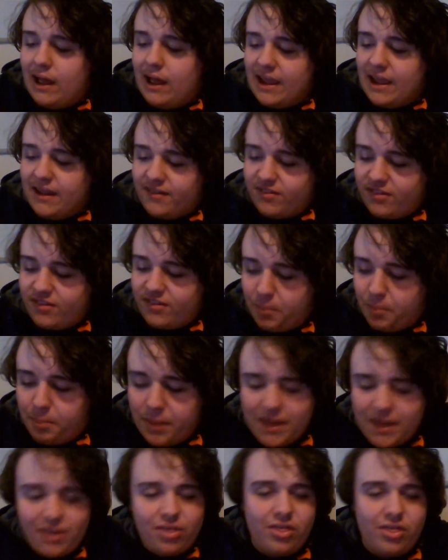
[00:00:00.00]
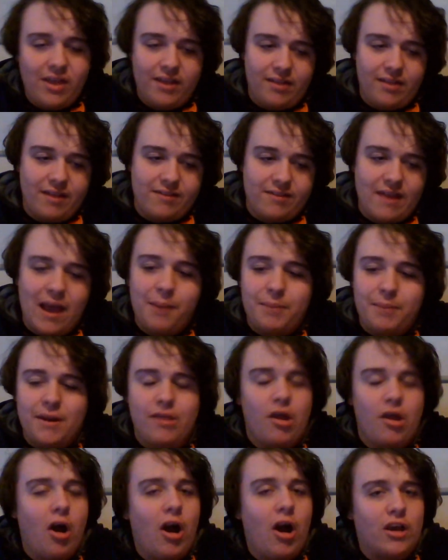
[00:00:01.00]
It's the big thing that's happened
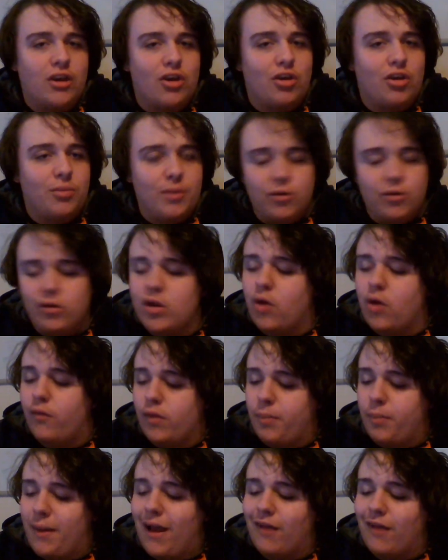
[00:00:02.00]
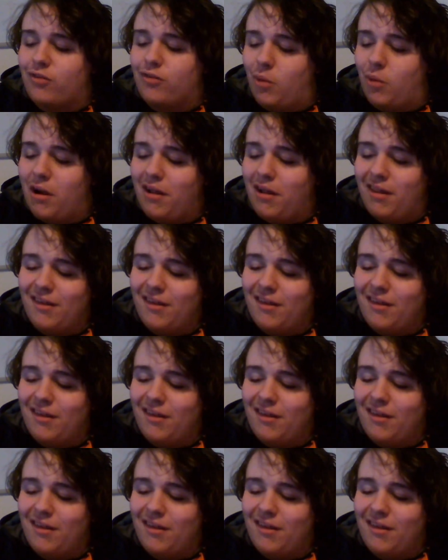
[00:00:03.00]
in the hockey community over the past while,